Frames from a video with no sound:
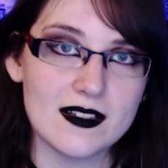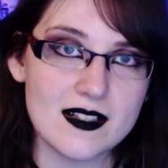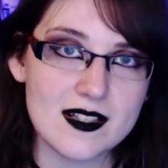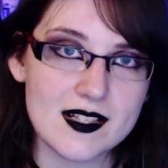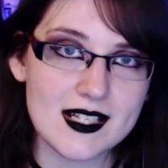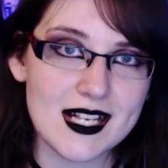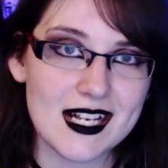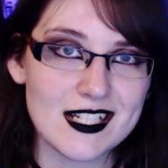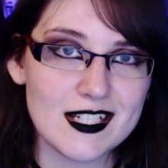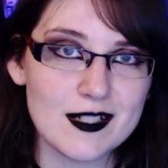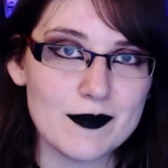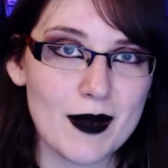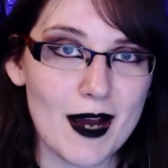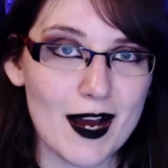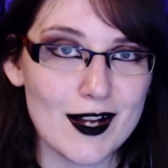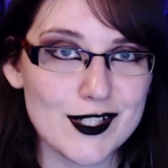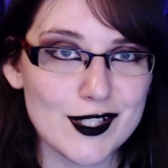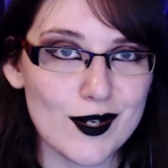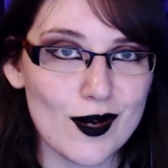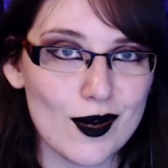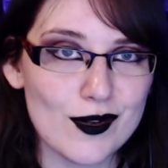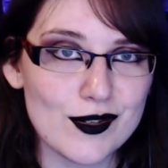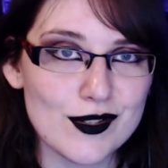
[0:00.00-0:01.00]
Setting party
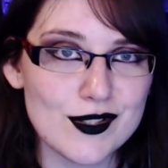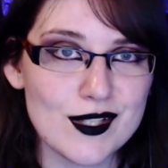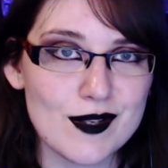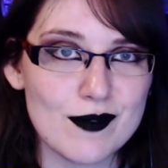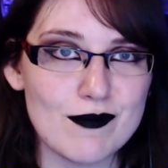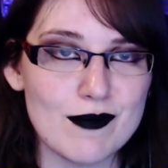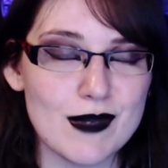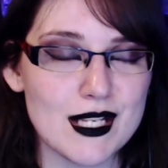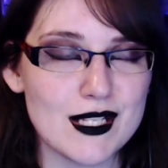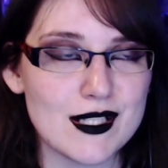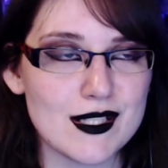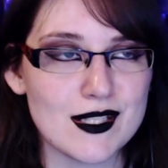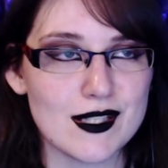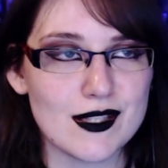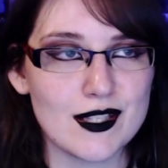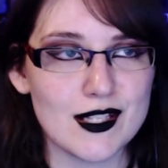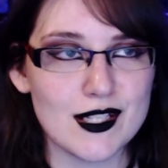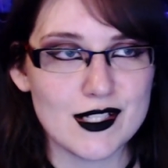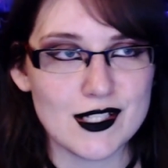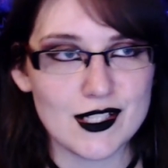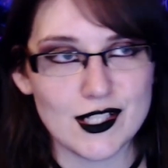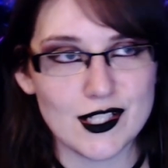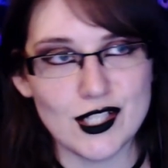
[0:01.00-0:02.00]
goals means
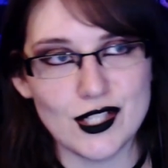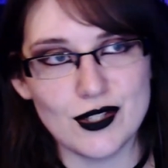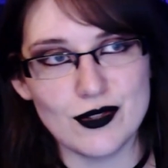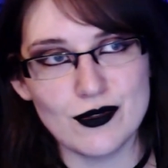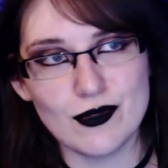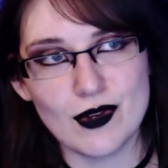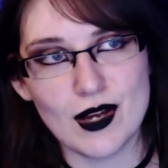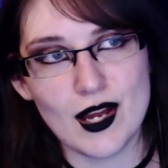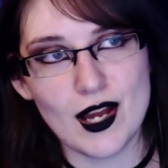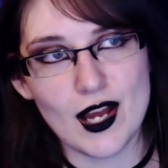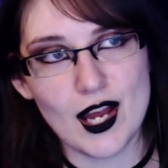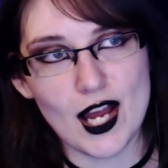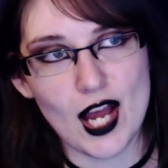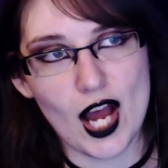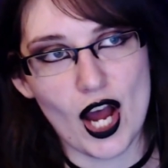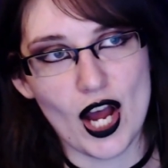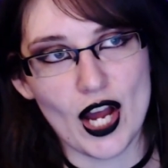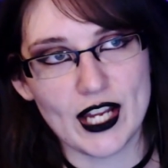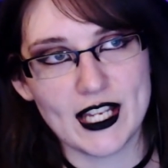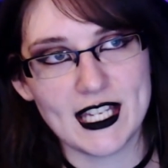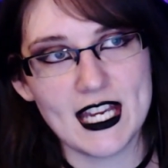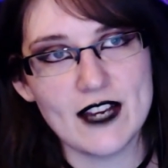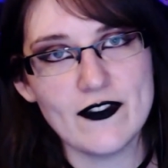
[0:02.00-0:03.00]
that you
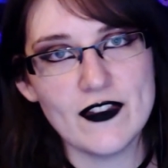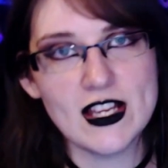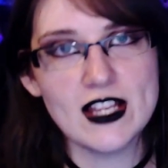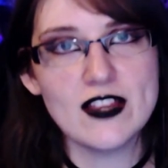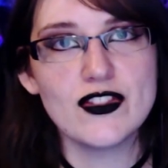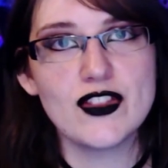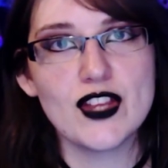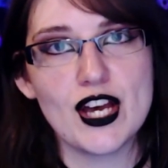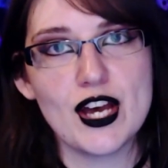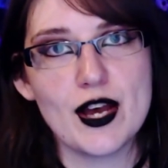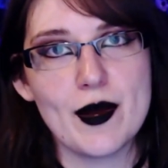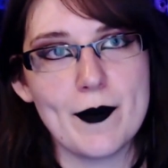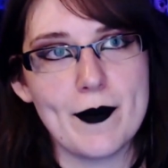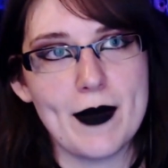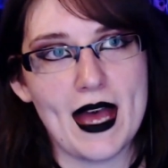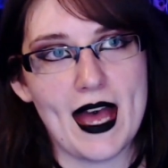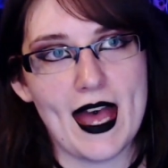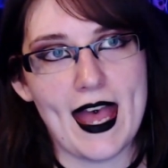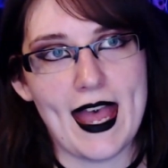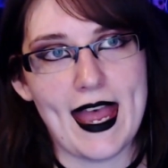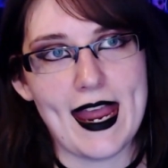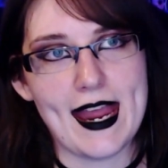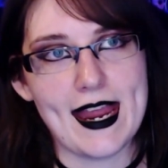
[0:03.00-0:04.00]
are giving them
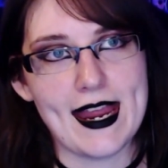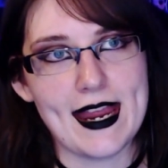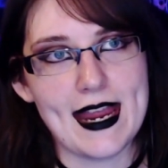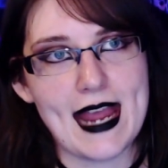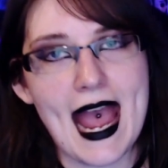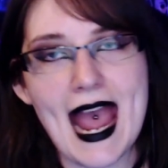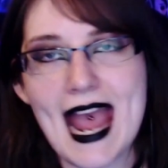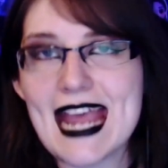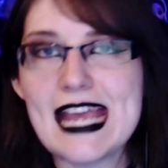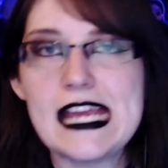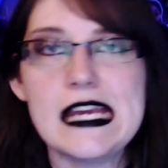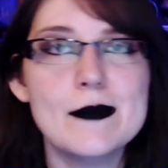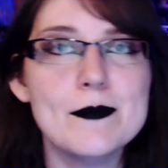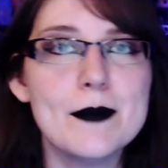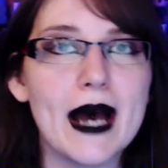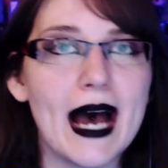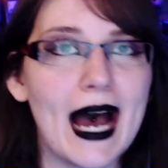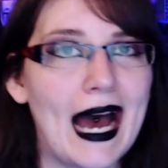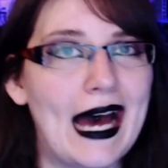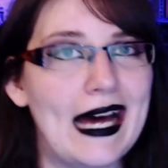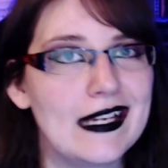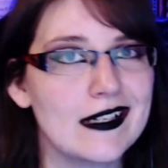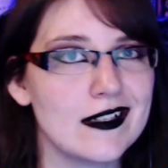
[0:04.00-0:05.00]
an aim
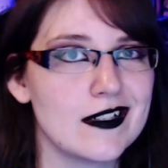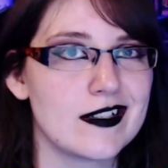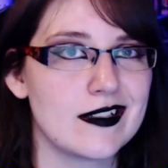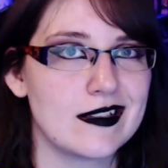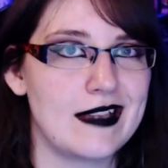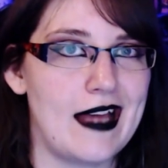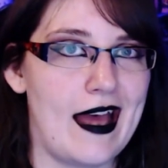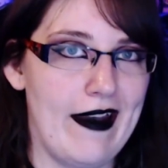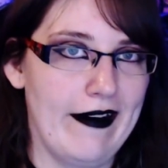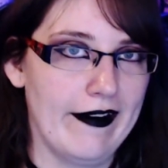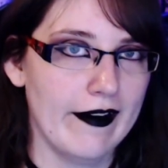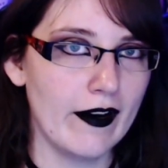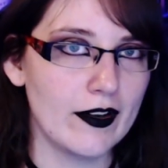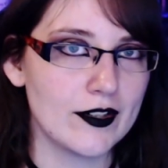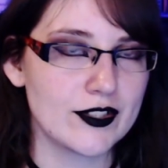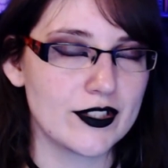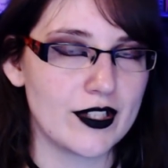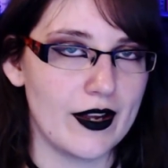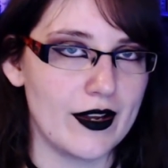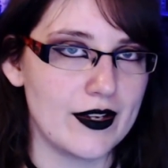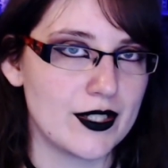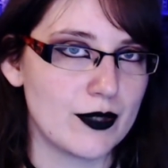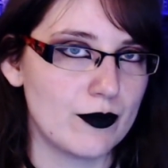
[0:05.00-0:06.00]
and they're not
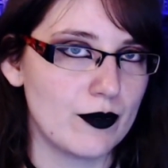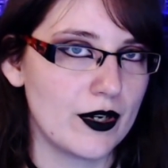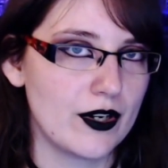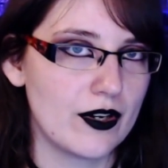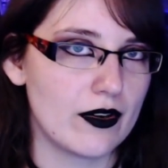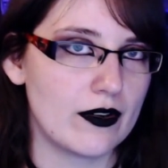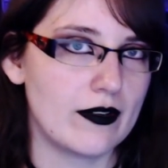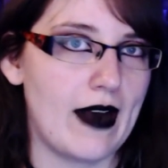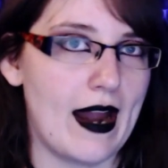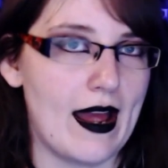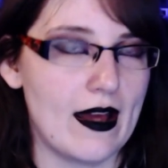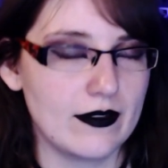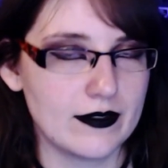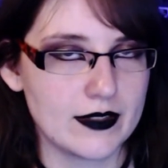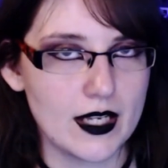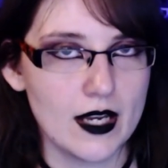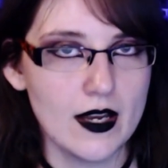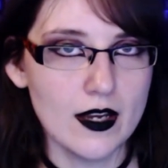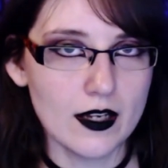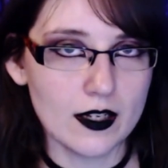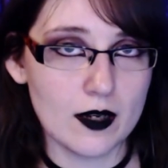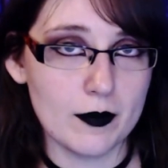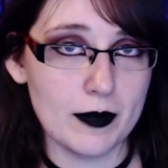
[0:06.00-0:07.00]
going to wander around
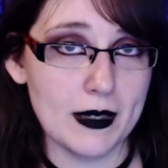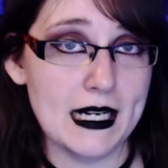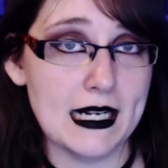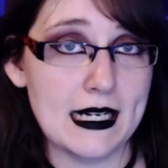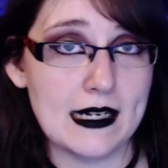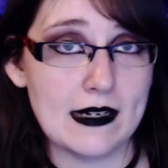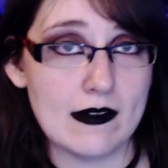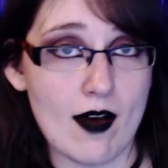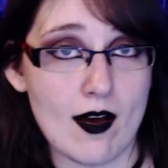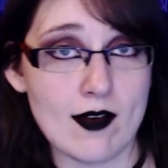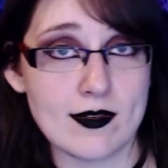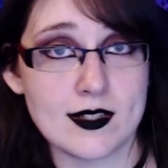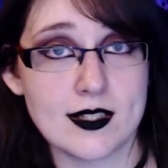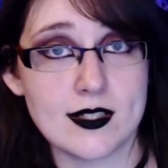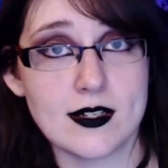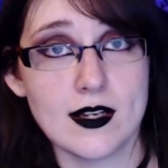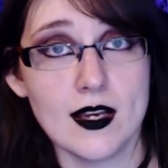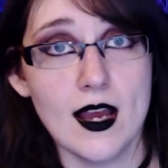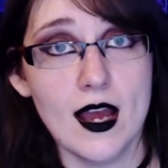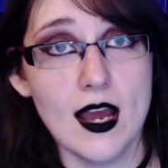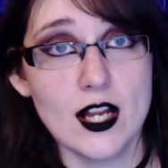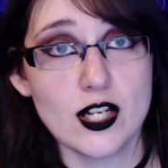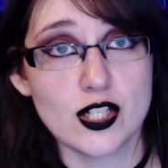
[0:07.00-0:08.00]
completely lost
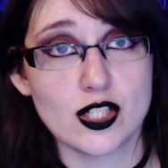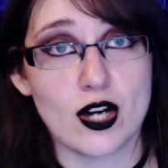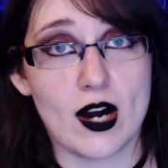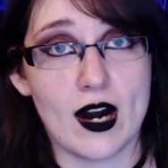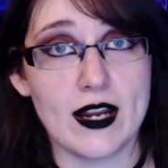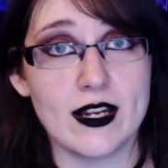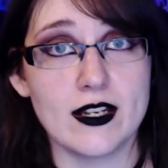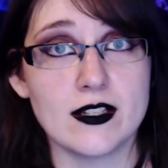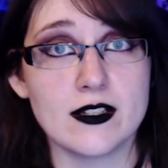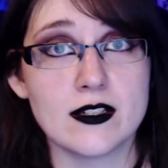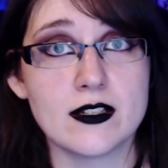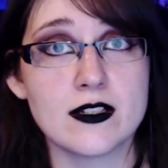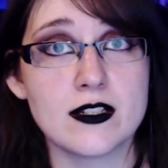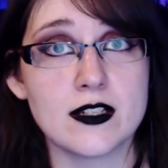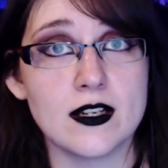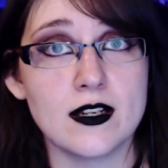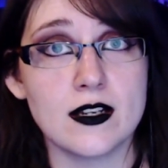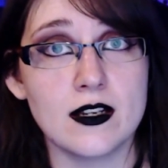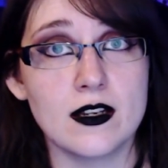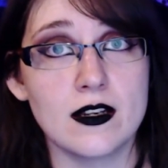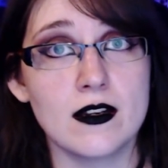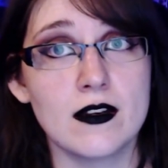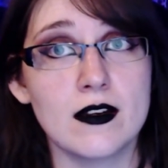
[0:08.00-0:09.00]
trying
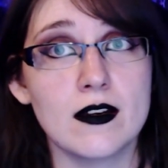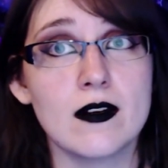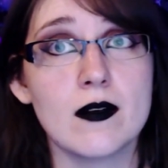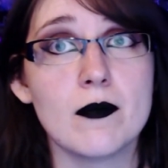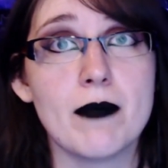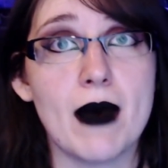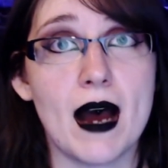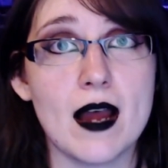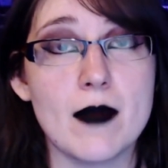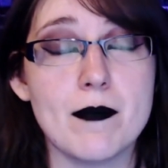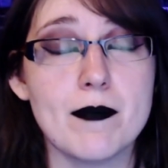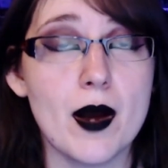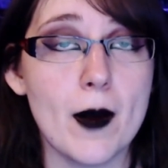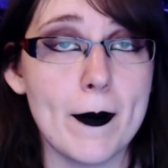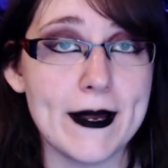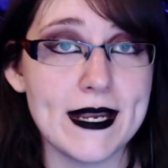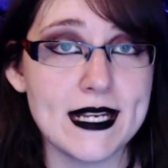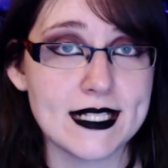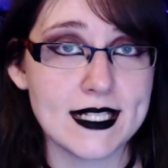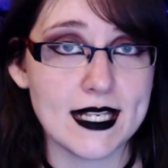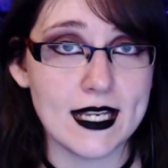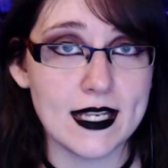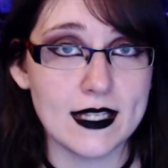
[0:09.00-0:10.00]
to buy
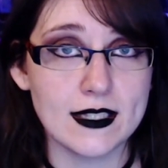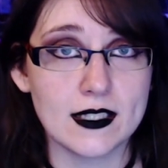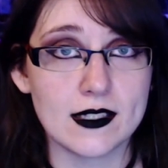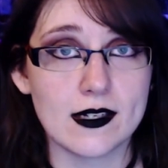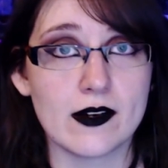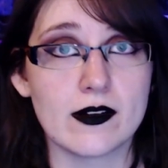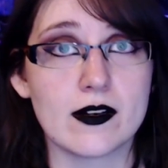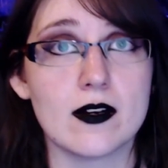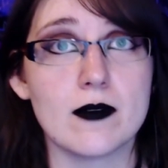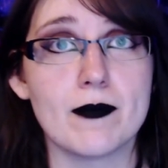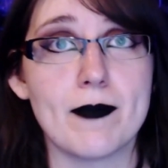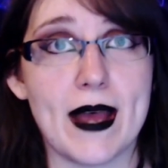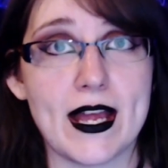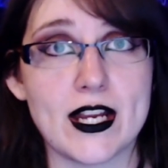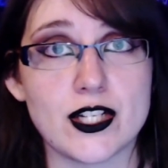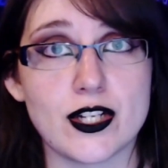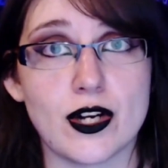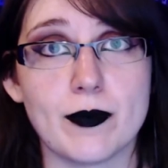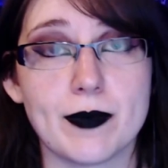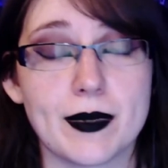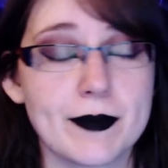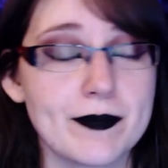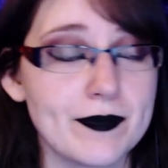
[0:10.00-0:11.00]
puppies in the local pet
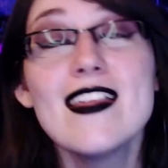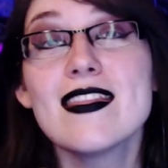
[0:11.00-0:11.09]
shop.